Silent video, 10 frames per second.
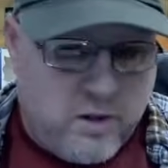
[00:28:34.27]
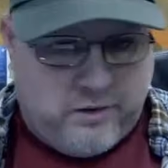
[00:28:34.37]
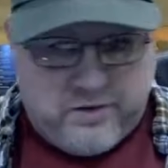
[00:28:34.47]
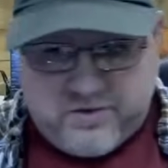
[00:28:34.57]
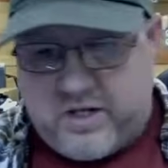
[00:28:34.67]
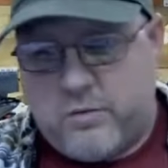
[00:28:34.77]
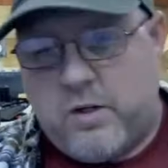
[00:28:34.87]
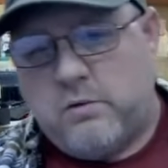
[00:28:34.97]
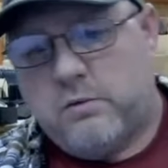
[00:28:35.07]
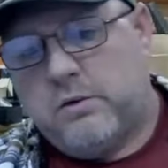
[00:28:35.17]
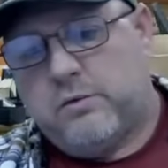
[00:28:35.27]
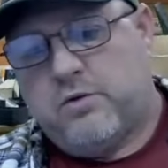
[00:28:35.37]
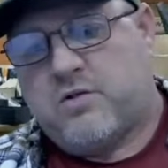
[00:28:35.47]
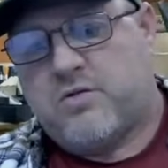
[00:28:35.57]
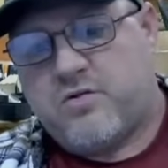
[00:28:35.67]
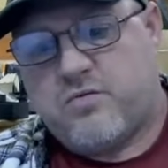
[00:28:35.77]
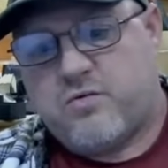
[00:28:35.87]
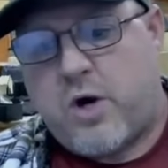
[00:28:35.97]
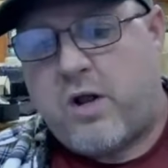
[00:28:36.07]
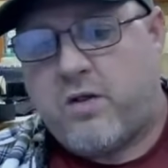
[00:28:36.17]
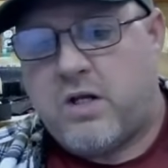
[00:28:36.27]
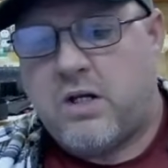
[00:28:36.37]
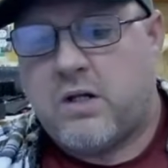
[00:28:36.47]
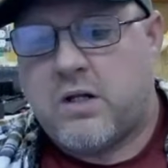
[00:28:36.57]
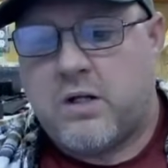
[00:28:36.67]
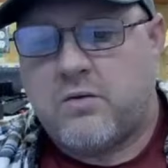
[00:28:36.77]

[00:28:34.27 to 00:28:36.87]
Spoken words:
And it's like, well, it was a strengthening thing.